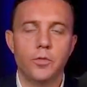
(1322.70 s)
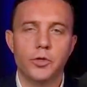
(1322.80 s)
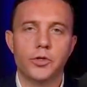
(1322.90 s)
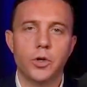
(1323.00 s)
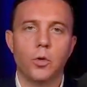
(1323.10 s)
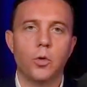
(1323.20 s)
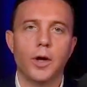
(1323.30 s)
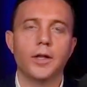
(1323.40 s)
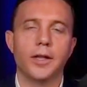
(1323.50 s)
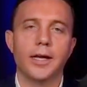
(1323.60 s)
just so
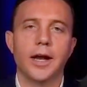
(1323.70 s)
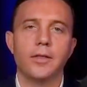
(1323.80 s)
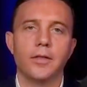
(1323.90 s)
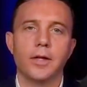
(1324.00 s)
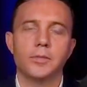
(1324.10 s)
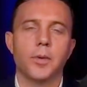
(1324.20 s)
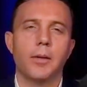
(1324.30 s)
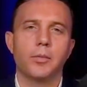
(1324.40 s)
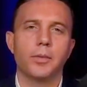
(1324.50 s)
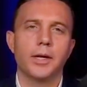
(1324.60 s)
quickly, and I think that's
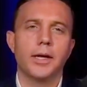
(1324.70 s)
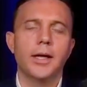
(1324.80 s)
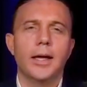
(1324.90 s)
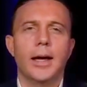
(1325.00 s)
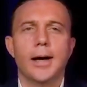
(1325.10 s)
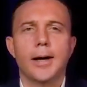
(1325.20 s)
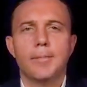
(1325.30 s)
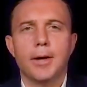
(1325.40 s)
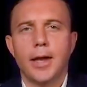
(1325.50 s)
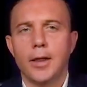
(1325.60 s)
probably
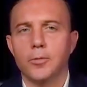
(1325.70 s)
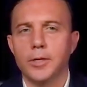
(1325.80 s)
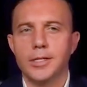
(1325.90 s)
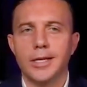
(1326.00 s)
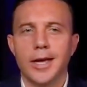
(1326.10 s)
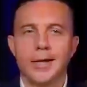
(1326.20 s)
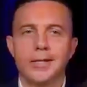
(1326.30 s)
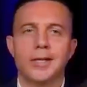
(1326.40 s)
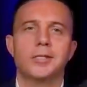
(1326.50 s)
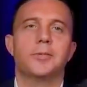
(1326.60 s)
um, a lot of the reasoning, kind of
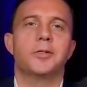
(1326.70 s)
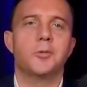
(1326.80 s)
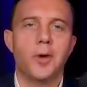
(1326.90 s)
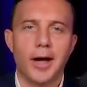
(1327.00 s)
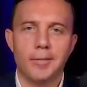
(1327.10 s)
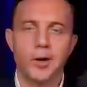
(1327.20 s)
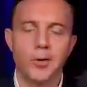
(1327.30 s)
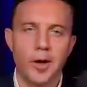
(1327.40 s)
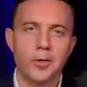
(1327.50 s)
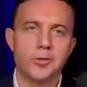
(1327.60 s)
testament to why you know
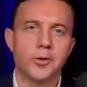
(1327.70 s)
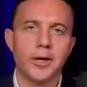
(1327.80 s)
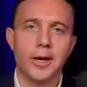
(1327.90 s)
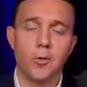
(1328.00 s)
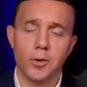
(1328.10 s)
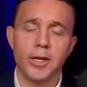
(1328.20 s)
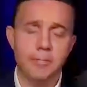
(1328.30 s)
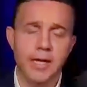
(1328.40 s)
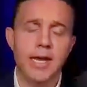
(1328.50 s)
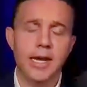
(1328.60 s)
others are get are really
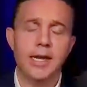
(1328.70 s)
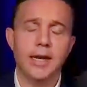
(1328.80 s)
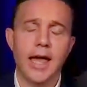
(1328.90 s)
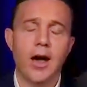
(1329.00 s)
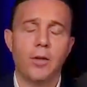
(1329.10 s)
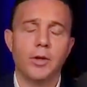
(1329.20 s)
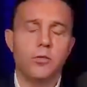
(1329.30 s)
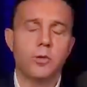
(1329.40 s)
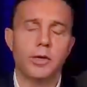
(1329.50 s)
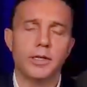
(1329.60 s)
getting it now. I mean,
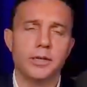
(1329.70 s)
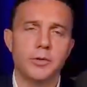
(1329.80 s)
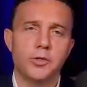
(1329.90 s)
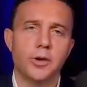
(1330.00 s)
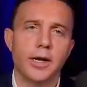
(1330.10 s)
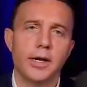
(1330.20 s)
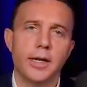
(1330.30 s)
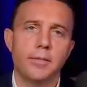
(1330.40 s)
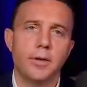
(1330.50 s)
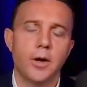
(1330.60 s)
you've really demonstrated
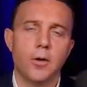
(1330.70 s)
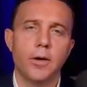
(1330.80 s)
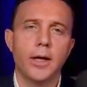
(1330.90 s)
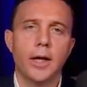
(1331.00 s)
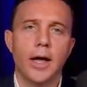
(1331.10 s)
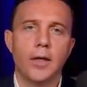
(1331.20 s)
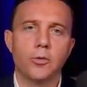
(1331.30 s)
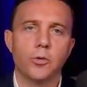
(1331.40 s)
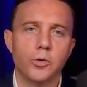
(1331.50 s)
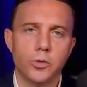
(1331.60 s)
it, you know, uh,
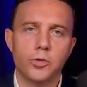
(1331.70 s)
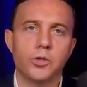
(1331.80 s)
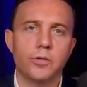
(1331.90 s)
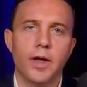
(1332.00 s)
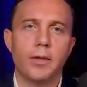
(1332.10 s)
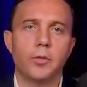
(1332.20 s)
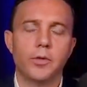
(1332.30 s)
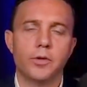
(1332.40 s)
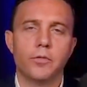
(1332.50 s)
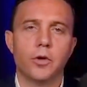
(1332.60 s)
through the tools you developed
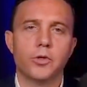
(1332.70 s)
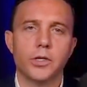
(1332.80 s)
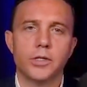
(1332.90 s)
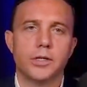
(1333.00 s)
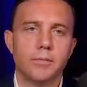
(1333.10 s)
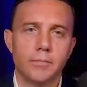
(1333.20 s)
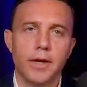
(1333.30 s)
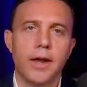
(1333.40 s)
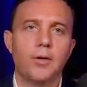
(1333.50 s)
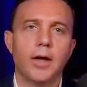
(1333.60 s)
with Divergent, and
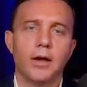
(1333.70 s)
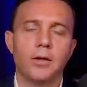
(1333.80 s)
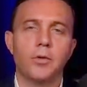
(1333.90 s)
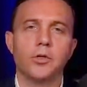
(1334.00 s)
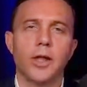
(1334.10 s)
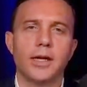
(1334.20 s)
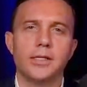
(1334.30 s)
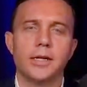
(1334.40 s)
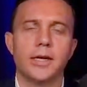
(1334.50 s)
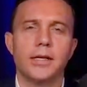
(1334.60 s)
and now kind of
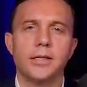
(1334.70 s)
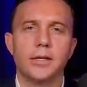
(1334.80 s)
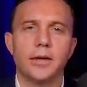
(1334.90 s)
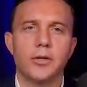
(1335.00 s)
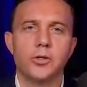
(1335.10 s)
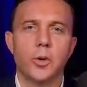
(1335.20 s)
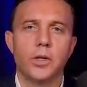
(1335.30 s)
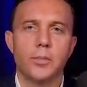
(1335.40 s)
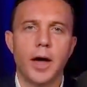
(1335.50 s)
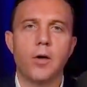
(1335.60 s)
commercializing it and, and showing
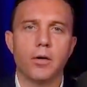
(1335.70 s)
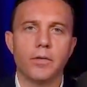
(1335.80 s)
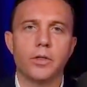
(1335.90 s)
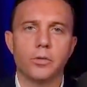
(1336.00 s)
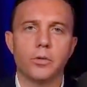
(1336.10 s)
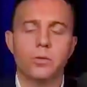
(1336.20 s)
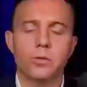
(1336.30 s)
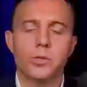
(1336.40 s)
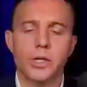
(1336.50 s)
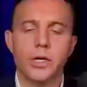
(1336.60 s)
the power of it through
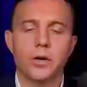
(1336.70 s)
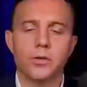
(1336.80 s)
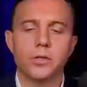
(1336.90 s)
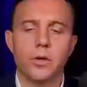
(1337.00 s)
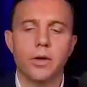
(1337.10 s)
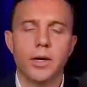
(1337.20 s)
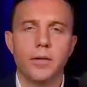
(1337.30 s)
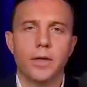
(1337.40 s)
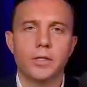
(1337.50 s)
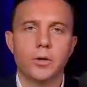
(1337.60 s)
through Czinger. So
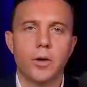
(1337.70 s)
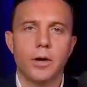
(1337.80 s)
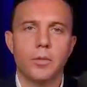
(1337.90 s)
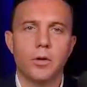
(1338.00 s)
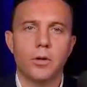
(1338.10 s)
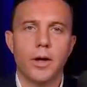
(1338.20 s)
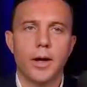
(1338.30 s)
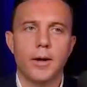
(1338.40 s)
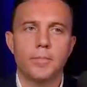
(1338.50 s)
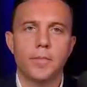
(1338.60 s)
that's incredible.
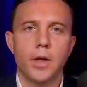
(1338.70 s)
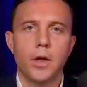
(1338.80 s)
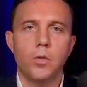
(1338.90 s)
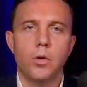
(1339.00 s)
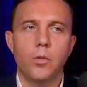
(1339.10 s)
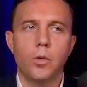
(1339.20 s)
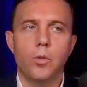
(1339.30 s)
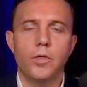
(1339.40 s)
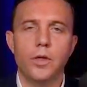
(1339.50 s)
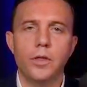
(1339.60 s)
Um, w-
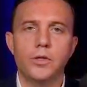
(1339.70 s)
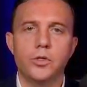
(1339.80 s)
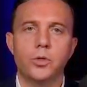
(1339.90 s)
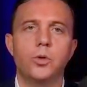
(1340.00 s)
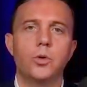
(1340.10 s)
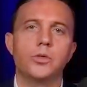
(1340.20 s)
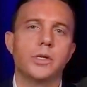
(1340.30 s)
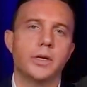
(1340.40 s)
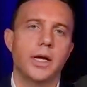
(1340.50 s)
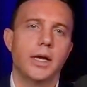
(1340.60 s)
within these tools
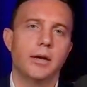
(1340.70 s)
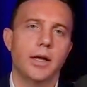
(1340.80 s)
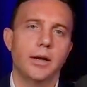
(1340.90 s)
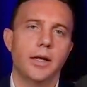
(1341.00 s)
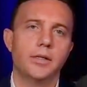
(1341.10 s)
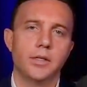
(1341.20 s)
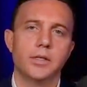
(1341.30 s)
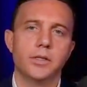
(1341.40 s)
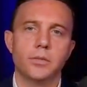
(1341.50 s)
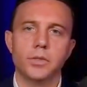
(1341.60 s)
and and and and
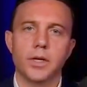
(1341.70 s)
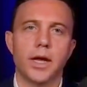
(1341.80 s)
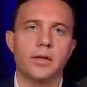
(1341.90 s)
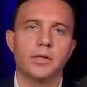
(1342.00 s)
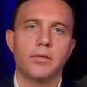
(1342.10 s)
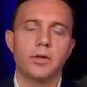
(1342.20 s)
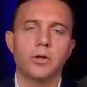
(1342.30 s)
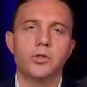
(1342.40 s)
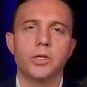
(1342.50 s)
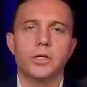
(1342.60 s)
systems, and kind of this
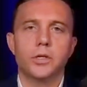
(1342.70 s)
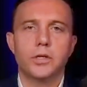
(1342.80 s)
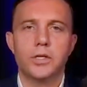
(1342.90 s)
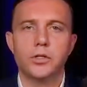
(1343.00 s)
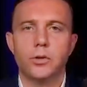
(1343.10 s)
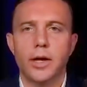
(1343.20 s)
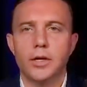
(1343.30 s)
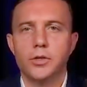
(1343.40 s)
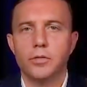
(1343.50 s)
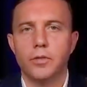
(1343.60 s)
evolution to the digital
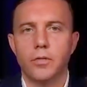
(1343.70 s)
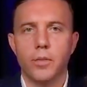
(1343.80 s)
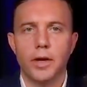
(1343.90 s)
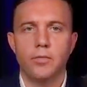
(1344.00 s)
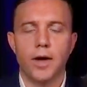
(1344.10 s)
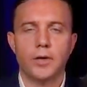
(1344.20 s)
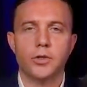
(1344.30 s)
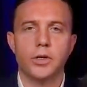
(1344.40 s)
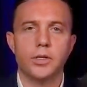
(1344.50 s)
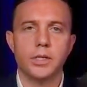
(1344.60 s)
age of, of
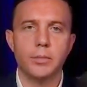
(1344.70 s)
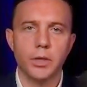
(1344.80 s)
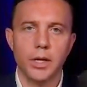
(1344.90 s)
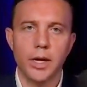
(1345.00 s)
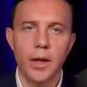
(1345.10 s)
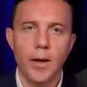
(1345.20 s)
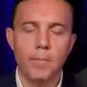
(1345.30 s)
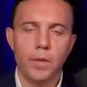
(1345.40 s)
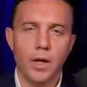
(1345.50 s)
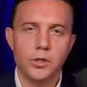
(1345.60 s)
manufacturing and assembly
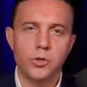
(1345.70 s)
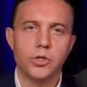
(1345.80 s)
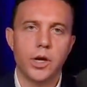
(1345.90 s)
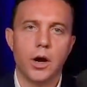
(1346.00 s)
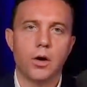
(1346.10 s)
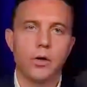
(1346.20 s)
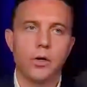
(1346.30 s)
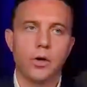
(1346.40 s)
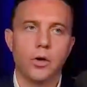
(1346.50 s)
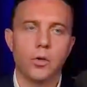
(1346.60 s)
as you shared,
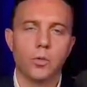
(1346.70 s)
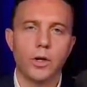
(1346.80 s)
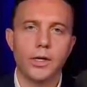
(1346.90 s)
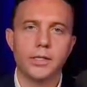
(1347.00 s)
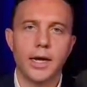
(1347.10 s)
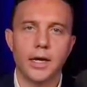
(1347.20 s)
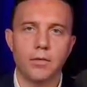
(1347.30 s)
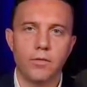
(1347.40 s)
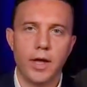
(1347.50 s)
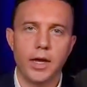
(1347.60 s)
you're, you're, really taking
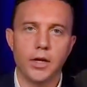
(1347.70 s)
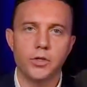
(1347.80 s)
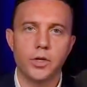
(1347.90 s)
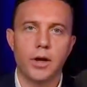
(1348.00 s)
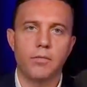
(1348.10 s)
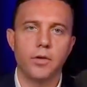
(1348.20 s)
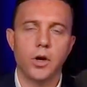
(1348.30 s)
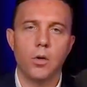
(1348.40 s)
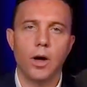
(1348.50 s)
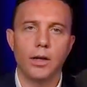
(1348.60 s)
advantage of you
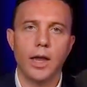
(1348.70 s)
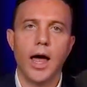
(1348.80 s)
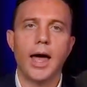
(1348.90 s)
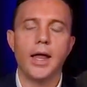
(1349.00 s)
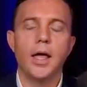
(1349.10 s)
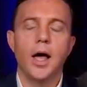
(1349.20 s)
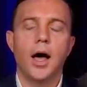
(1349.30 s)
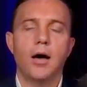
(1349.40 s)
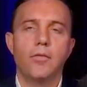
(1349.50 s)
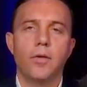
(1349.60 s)
know a lot
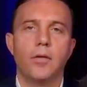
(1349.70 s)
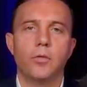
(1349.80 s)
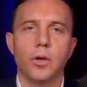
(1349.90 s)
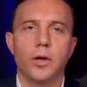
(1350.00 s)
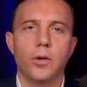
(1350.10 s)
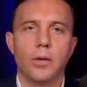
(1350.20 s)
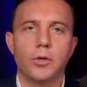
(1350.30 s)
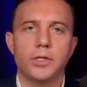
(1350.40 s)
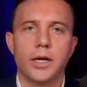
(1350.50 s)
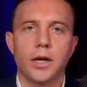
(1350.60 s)
of, of really incredible
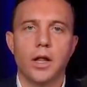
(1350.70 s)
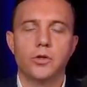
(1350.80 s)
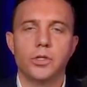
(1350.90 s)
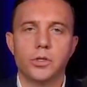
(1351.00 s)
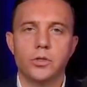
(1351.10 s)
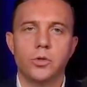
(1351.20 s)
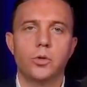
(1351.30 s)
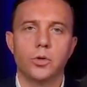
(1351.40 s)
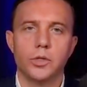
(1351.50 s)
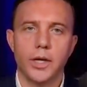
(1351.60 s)
technologies and
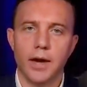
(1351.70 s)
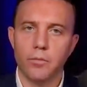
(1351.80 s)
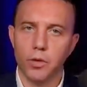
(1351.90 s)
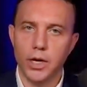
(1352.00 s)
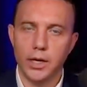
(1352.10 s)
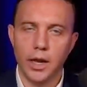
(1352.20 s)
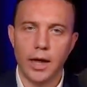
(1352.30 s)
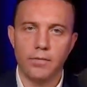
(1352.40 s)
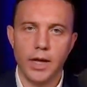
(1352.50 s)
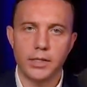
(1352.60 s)
tools and kind of bringing a lot
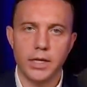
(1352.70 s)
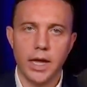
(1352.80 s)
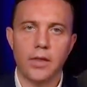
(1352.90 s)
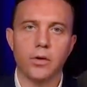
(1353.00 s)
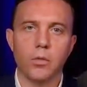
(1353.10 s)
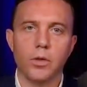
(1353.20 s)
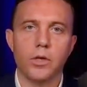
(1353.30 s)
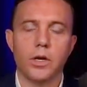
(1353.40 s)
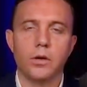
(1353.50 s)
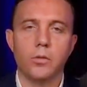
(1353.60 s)
of that together
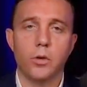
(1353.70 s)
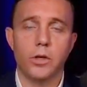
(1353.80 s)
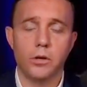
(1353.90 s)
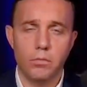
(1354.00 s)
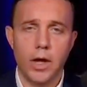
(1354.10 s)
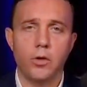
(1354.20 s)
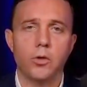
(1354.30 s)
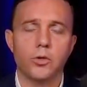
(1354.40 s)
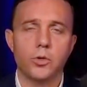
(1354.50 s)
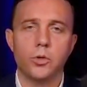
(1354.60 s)
within within now your
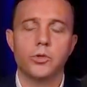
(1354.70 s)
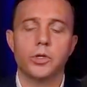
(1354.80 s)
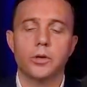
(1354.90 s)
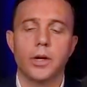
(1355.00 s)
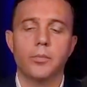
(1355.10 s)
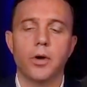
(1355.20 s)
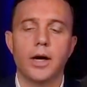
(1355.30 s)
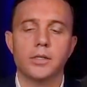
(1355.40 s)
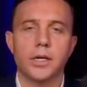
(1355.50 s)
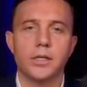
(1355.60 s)
tools and, and
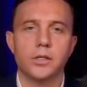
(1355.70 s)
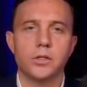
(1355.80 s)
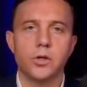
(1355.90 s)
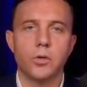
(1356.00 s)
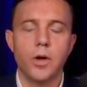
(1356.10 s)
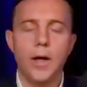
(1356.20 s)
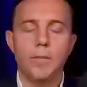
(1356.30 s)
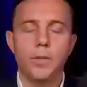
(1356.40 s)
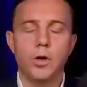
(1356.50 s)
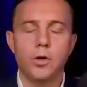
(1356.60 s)
process and so
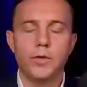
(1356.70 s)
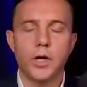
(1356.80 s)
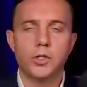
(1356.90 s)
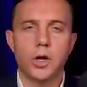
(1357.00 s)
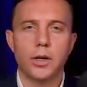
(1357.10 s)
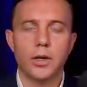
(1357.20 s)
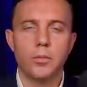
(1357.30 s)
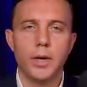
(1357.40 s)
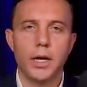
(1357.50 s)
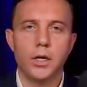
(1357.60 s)
you know you've touched on a little
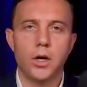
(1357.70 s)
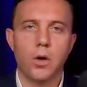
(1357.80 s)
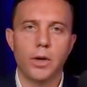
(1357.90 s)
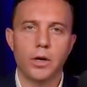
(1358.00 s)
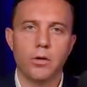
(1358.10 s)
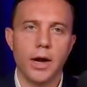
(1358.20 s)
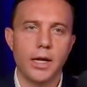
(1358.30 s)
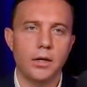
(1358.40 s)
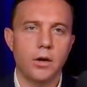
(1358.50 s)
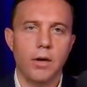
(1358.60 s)
bit you know
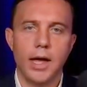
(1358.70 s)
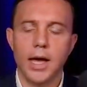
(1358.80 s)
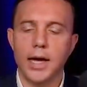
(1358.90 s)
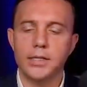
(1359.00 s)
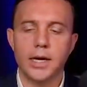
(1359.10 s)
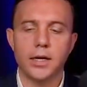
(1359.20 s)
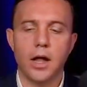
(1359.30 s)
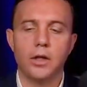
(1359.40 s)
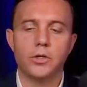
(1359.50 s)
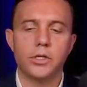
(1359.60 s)
integrating you know ai
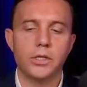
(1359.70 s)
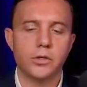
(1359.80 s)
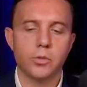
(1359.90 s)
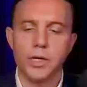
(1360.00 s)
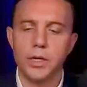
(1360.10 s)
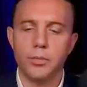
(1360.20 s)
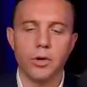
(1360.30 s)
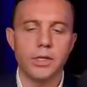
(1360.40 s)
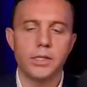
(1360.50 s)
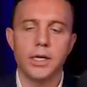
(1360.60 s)
technologies 3d
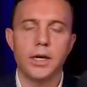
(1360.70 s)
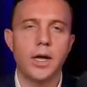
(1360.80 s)
printing